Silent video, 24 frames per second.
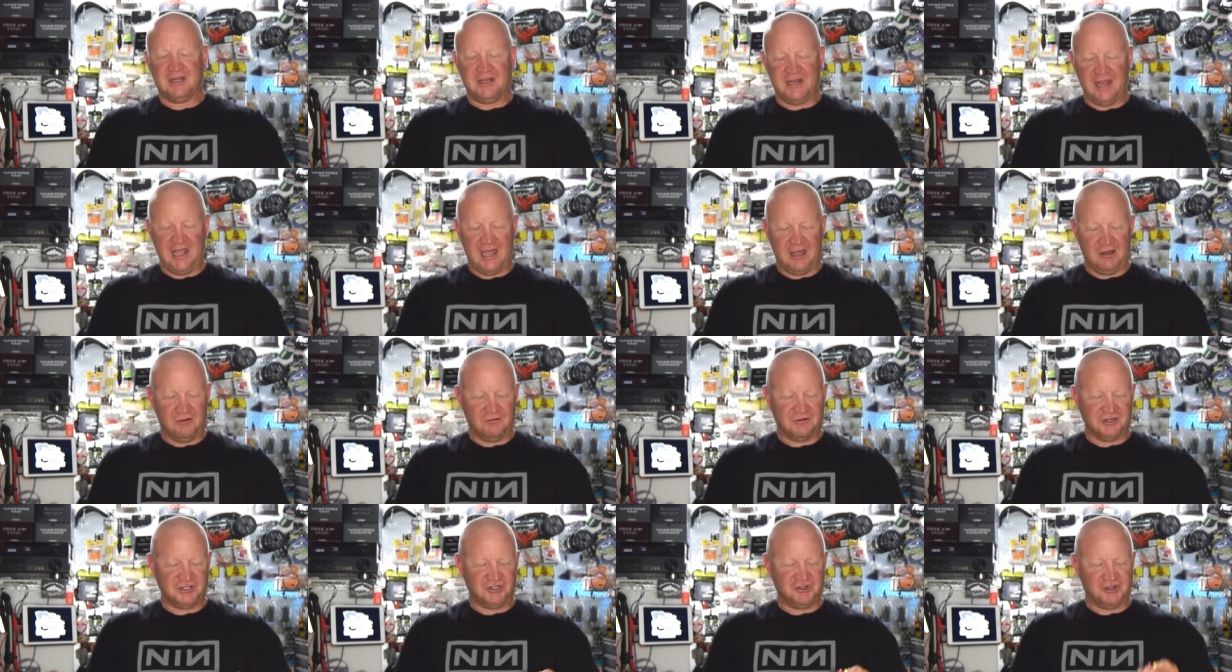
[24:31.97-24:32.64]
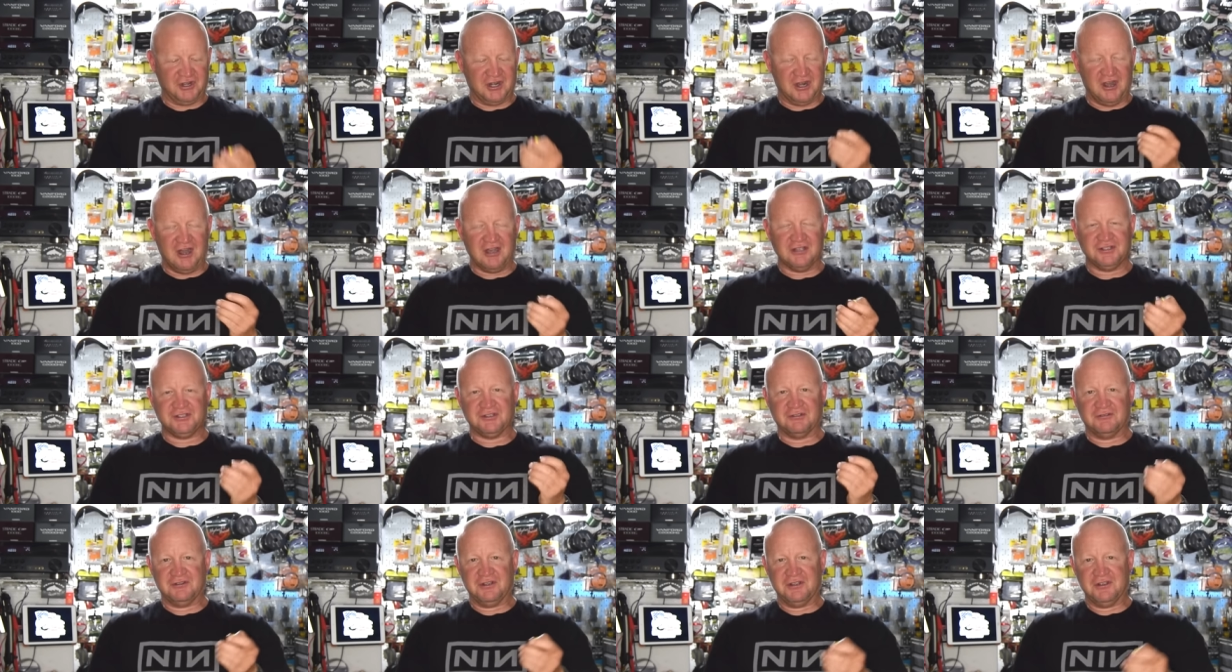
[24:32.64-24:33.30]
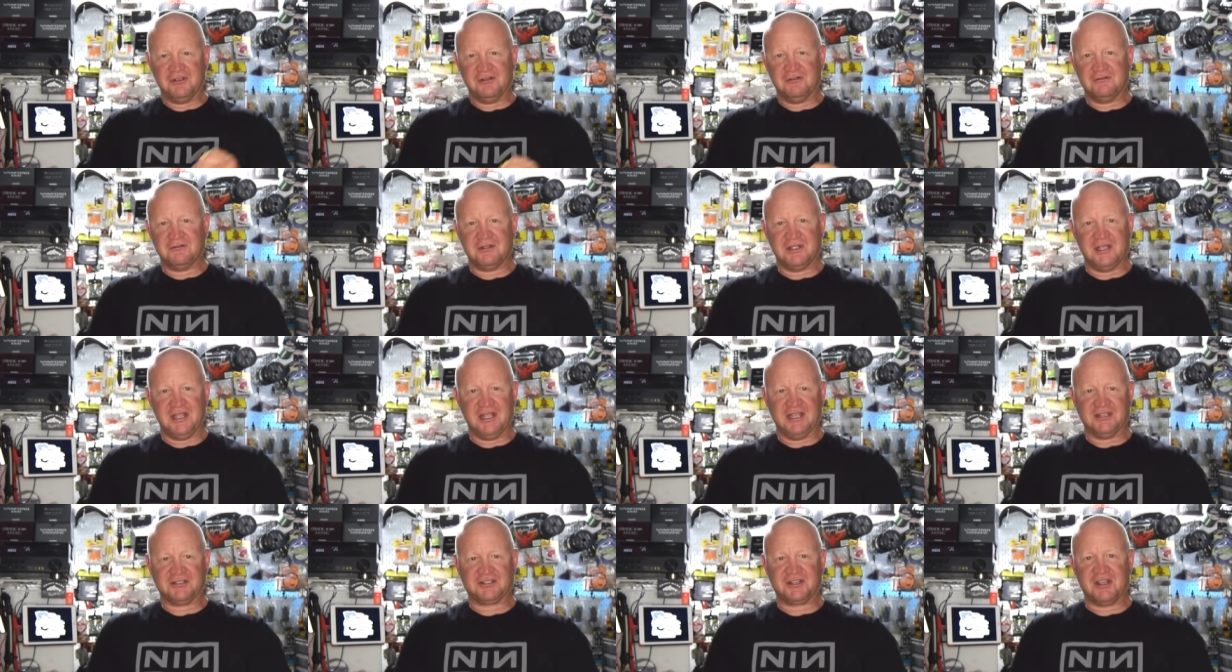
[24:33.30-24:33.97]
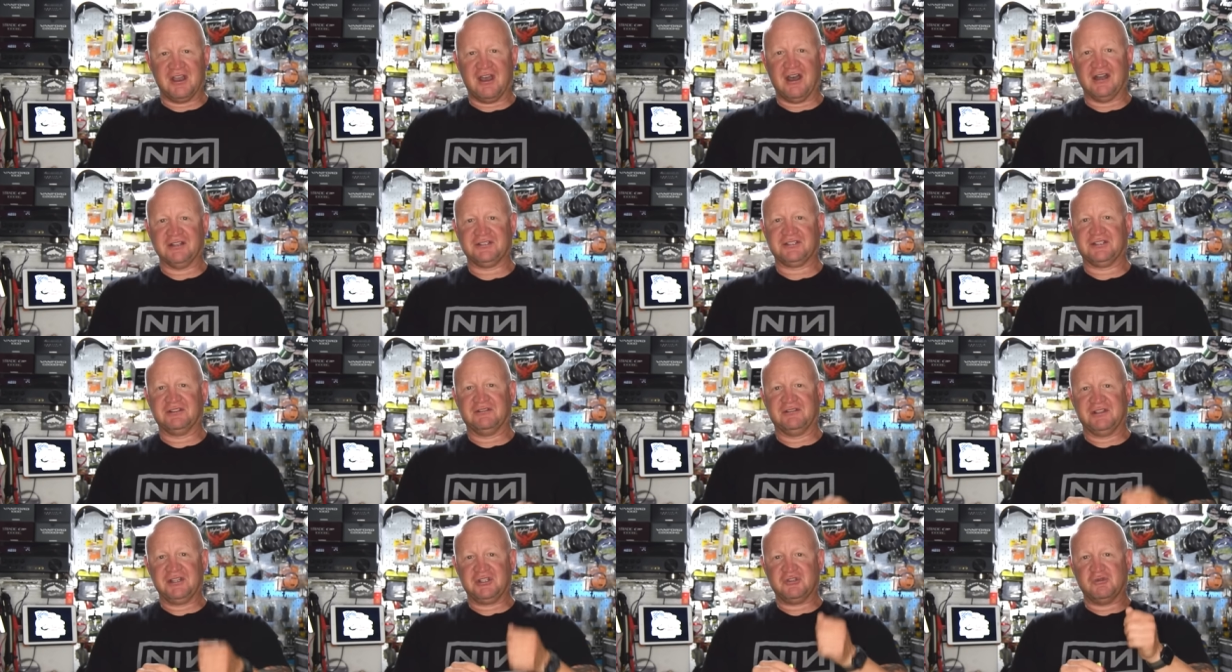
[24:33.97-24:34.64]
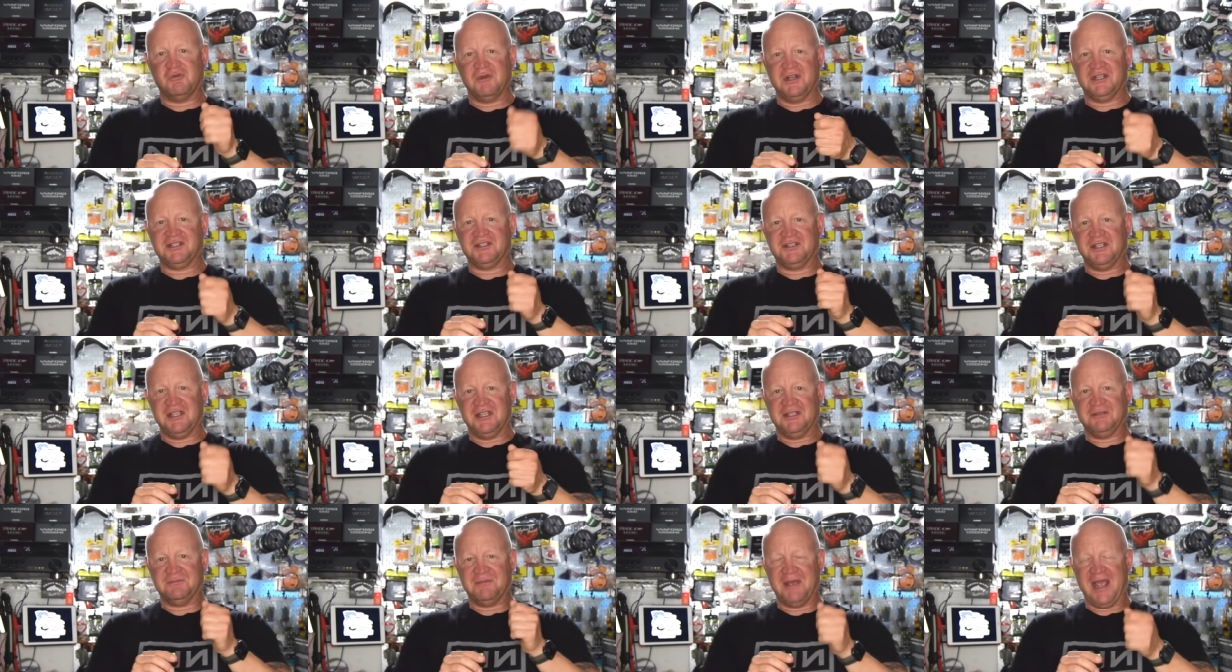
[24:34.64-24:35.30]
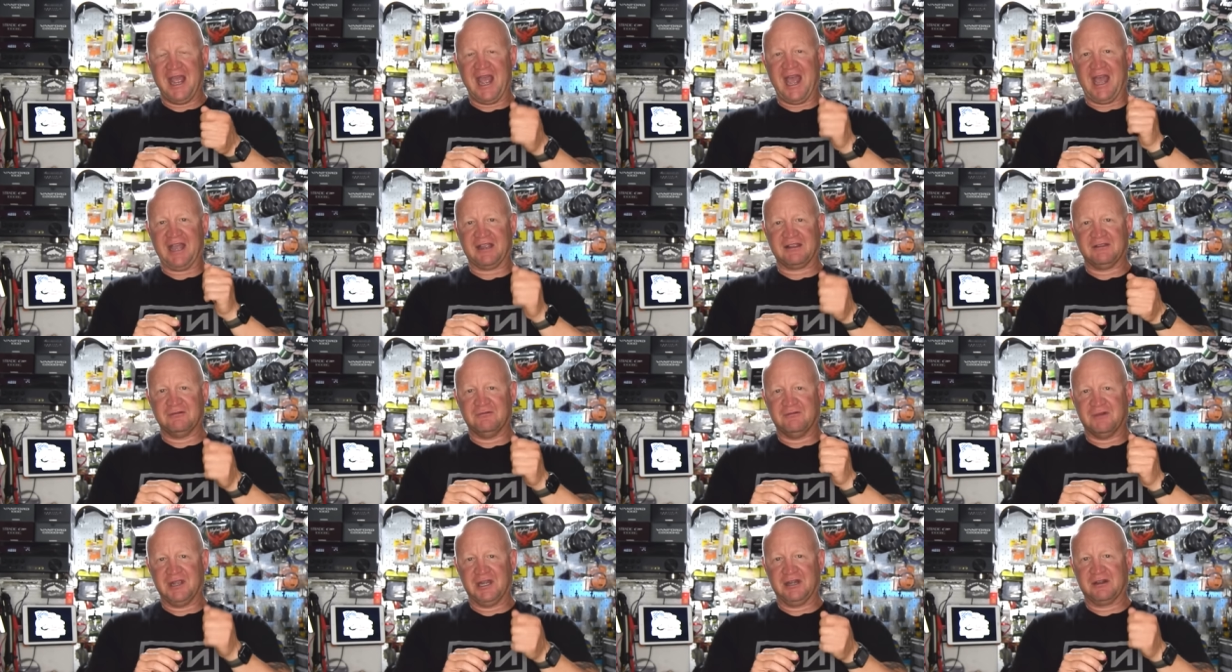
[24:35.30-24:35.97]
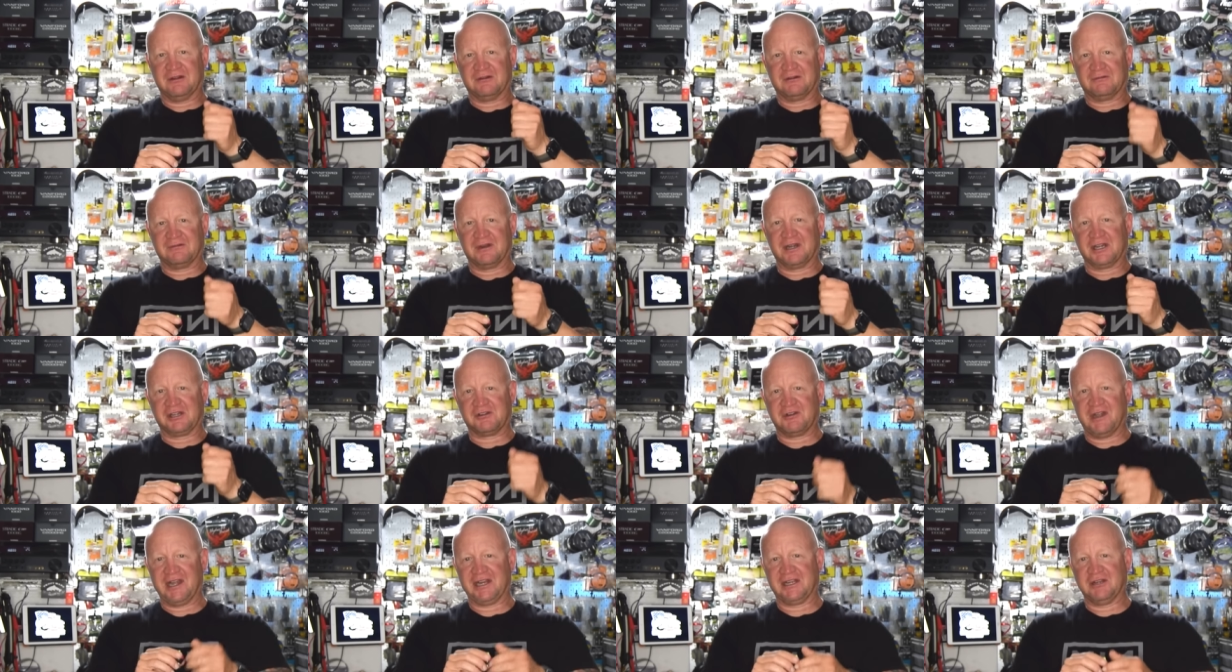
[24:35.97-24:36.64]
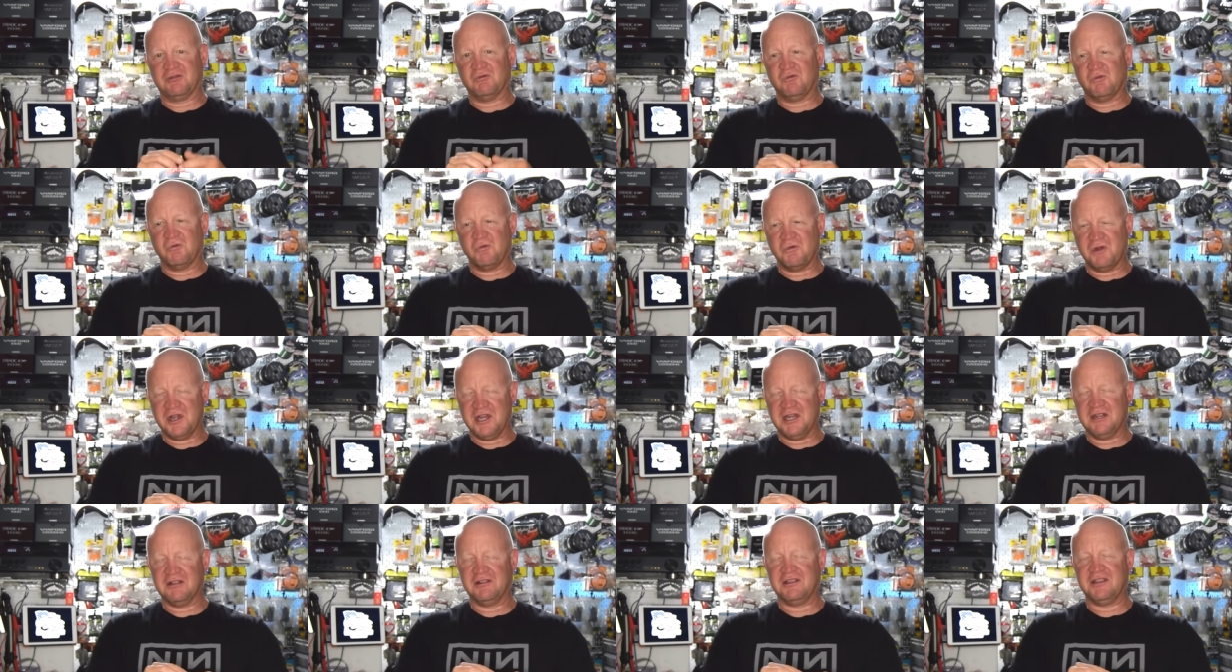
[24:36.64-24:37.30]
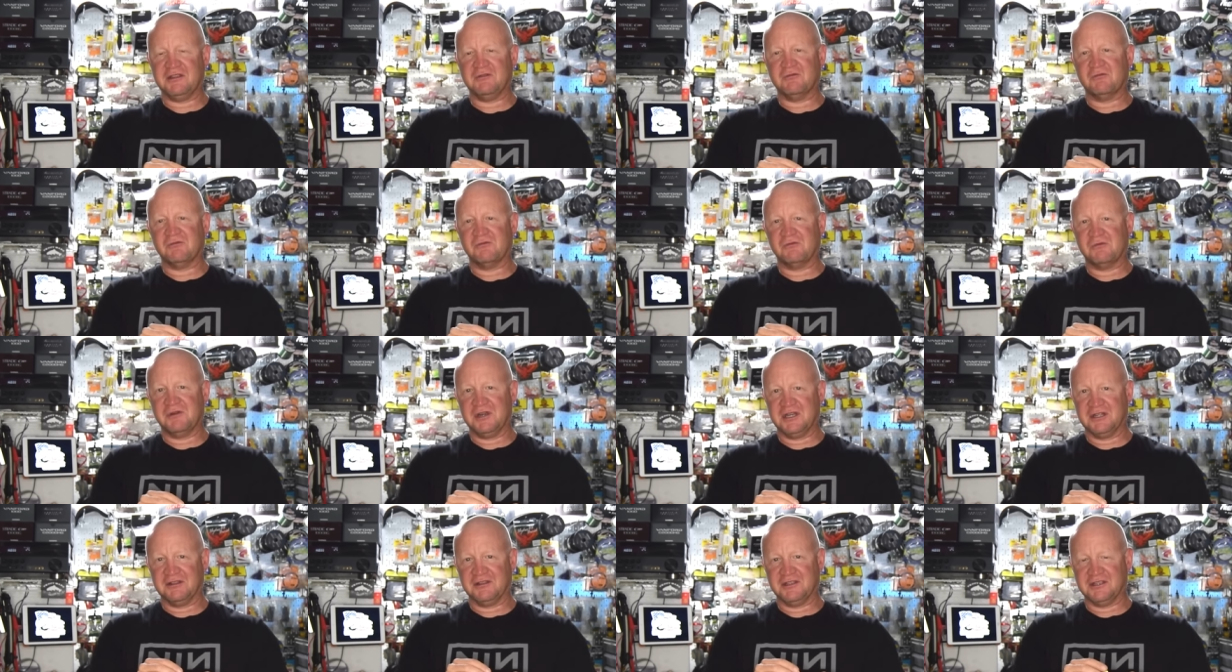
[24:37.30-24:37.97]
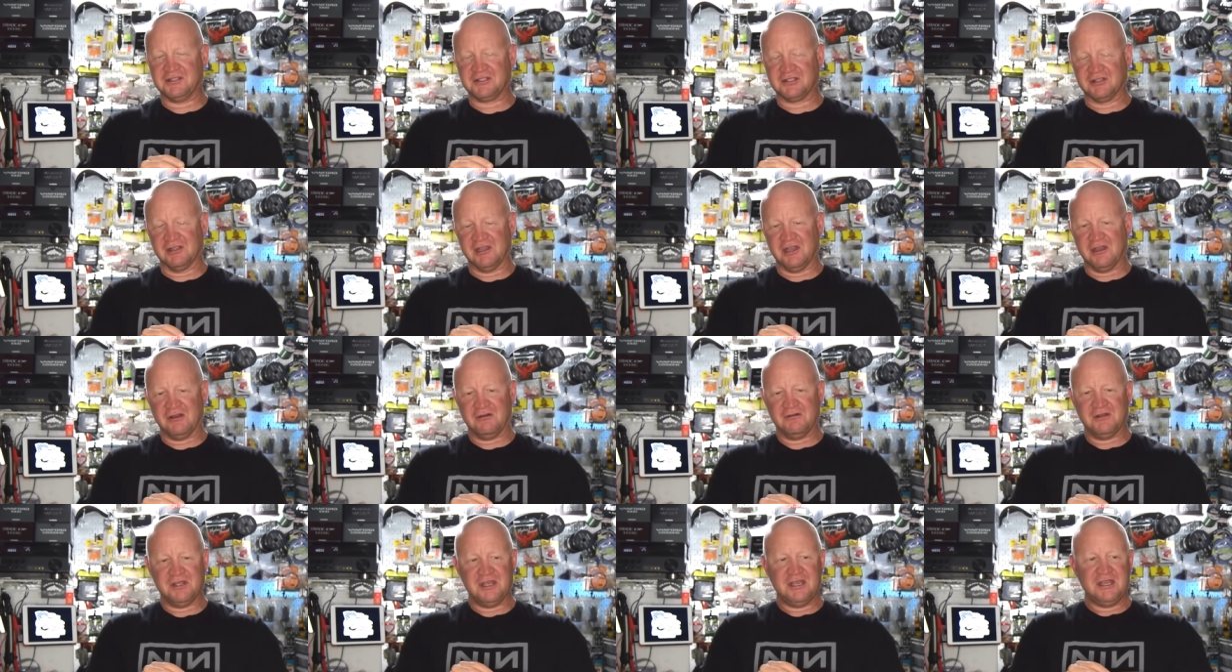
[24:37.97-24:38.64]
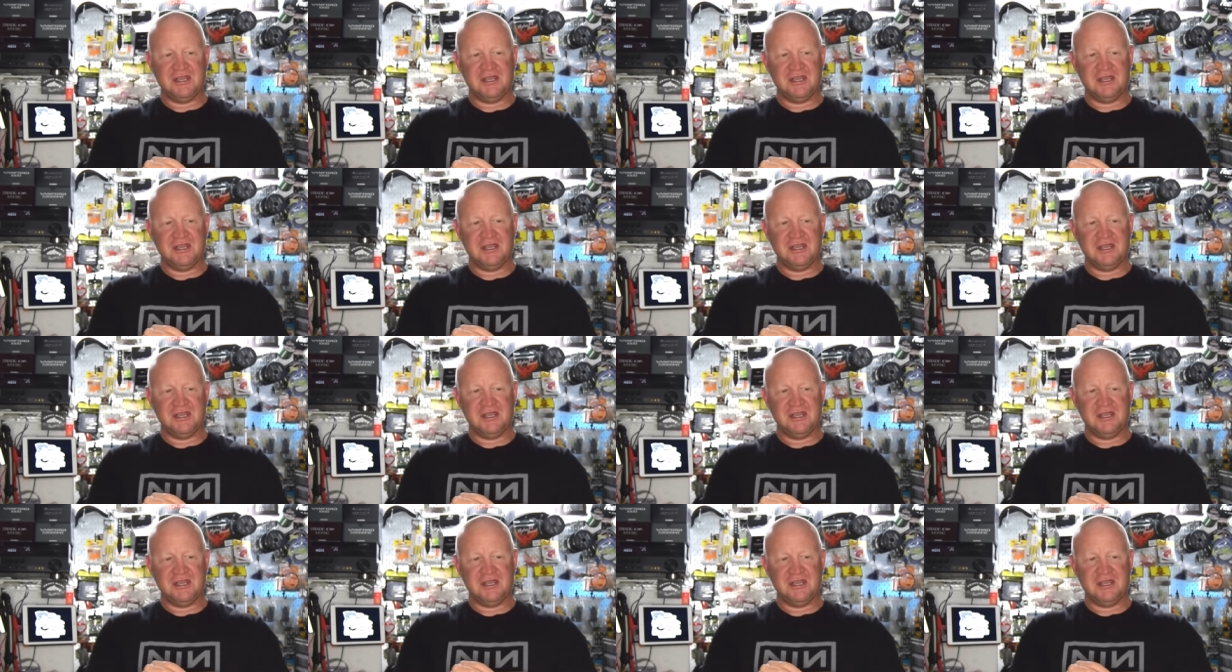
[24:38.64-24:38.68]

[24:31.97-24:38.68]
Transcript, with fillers: Now, what you can also do is constantly twitch these back while you're cranking really, really slow,